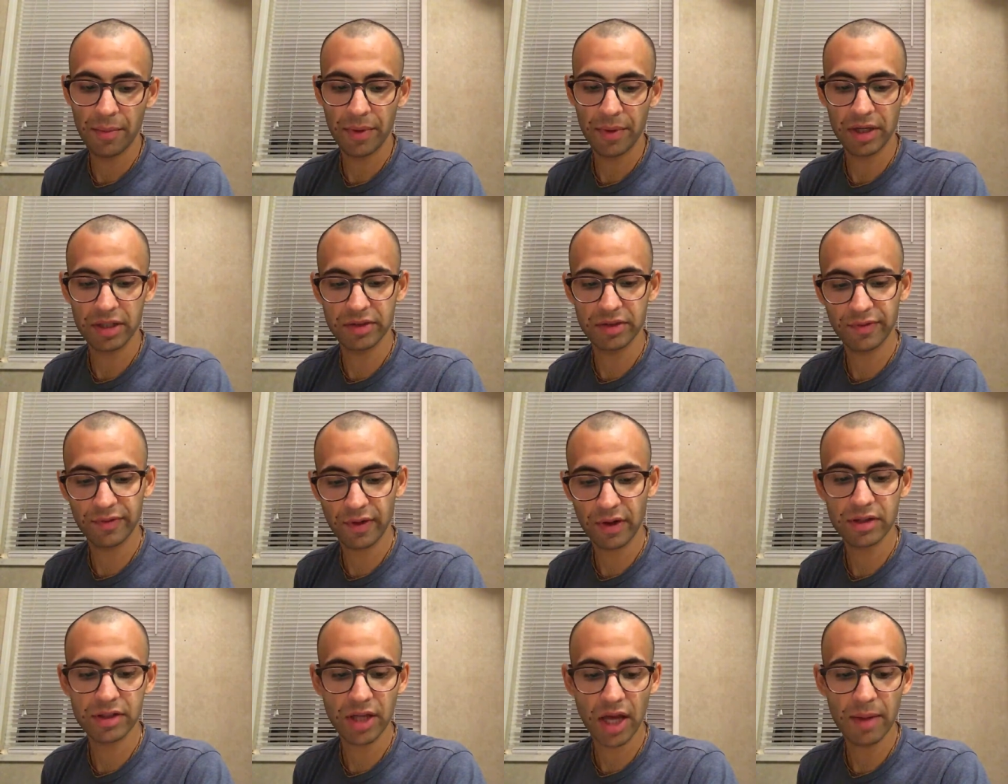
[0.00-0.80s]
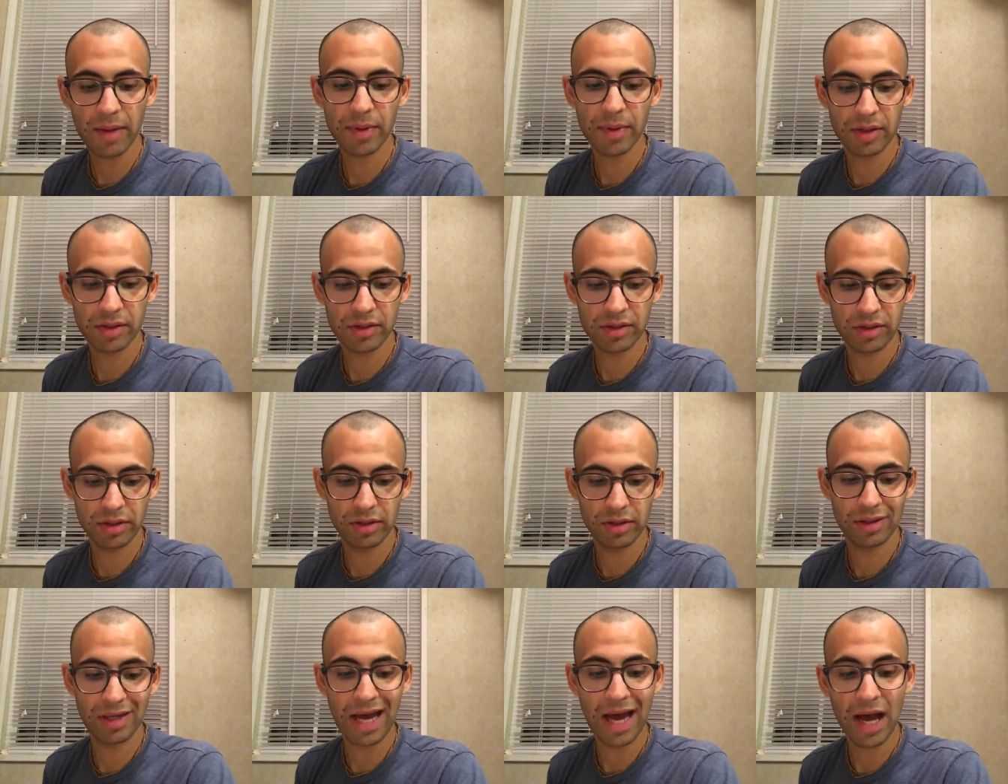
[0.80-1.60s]
But as far as I'm
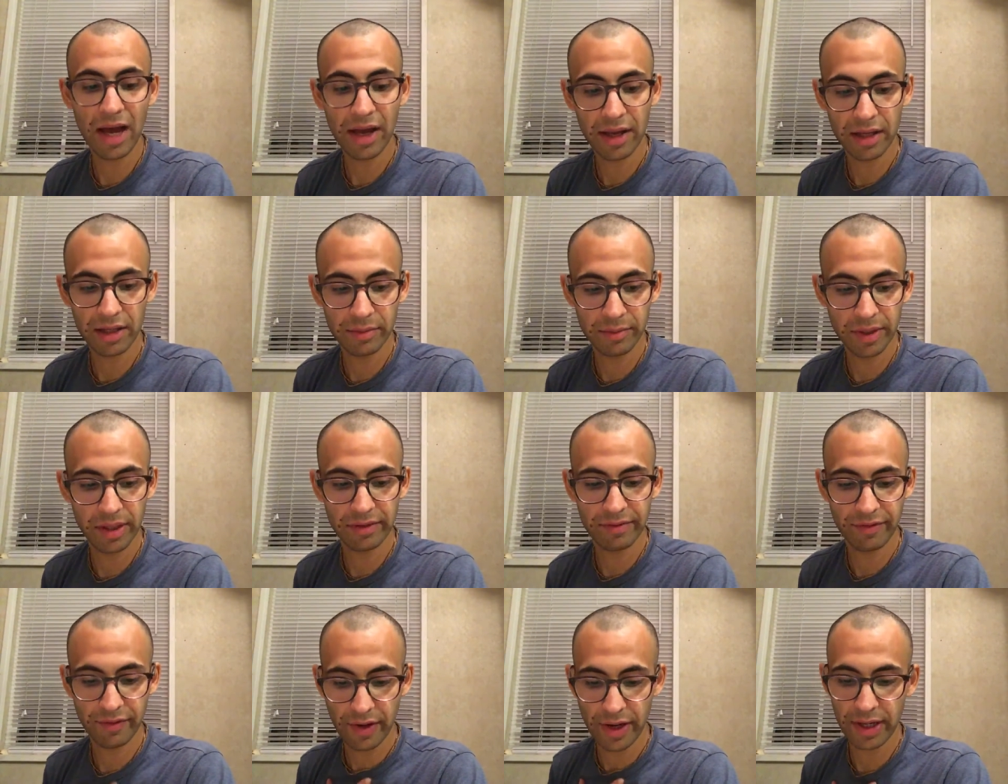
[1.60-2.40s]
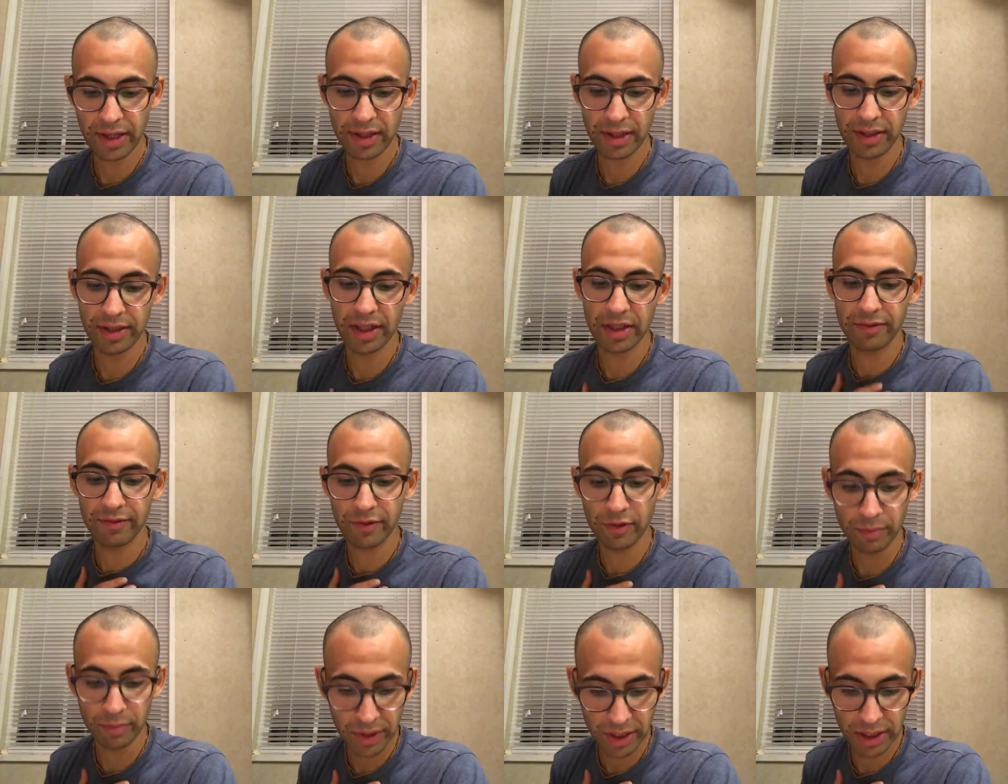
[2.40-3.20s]
concerned, I admit frankly that
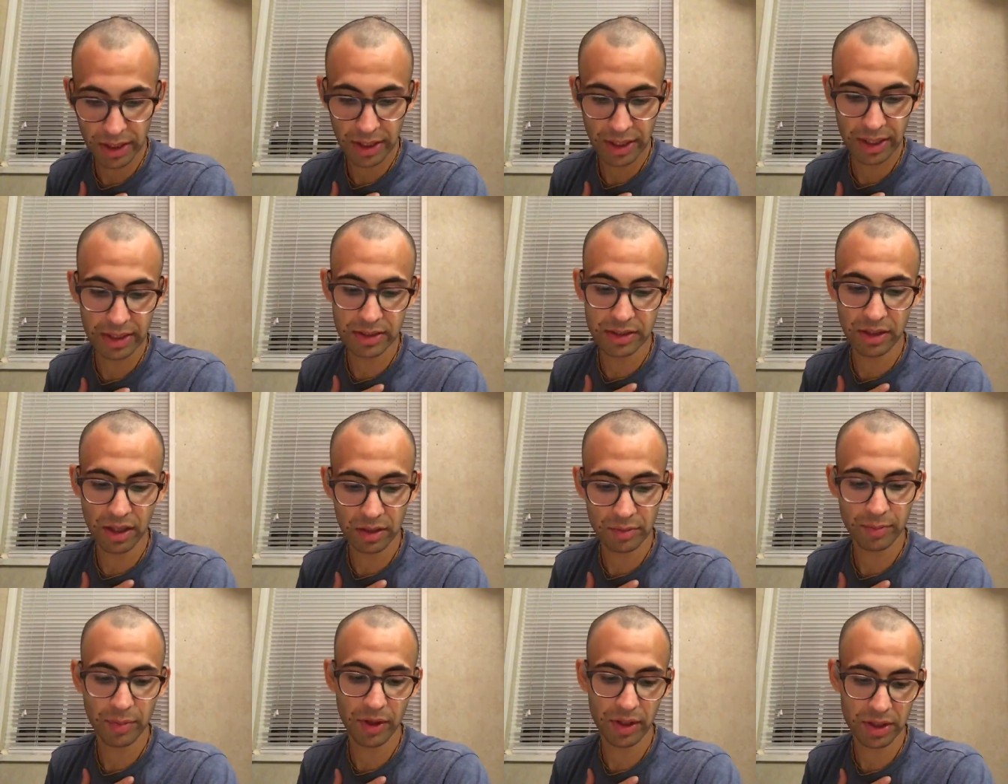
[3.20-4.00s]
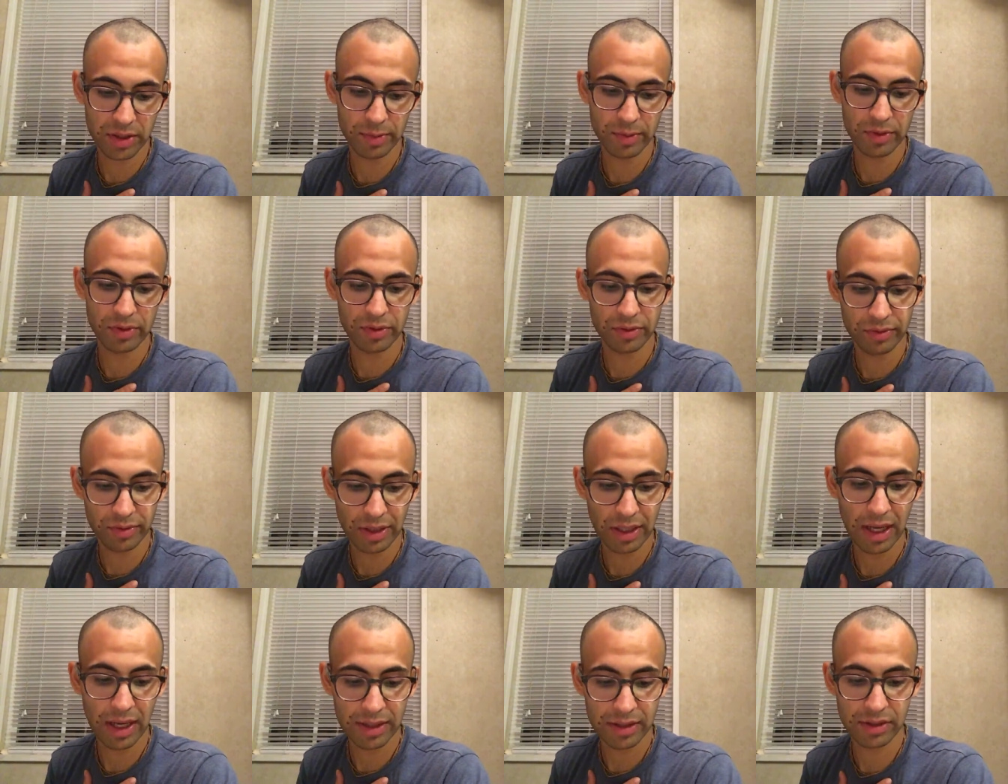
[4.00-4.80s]
for me it's not possible to
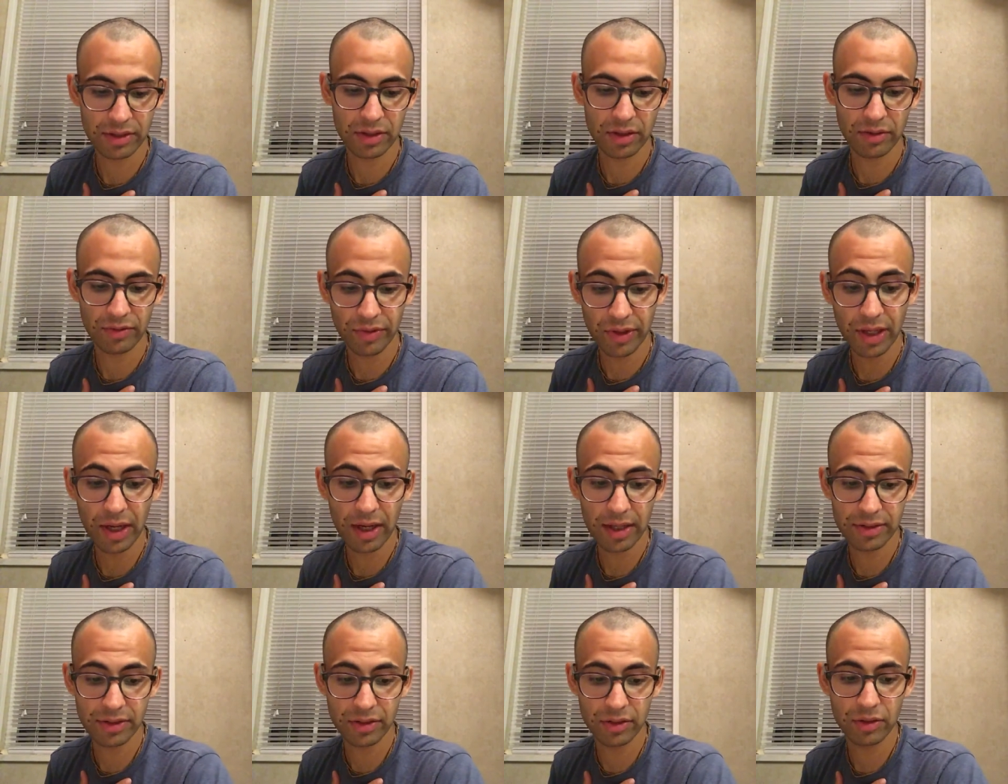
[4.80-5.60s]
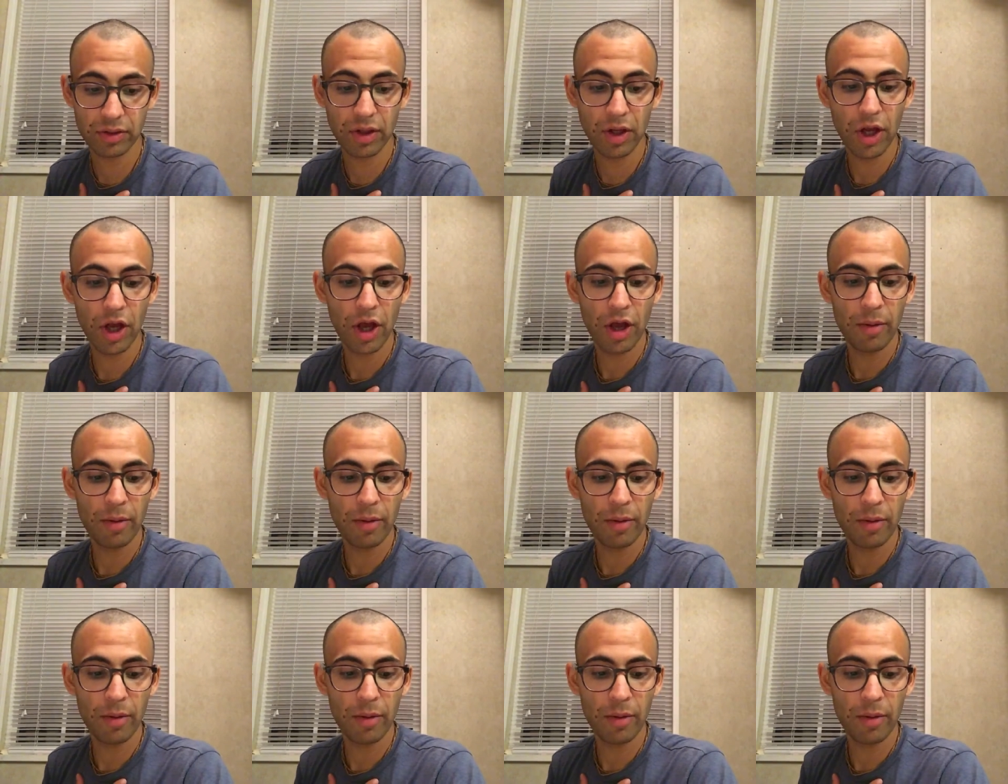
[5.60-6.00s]
realize you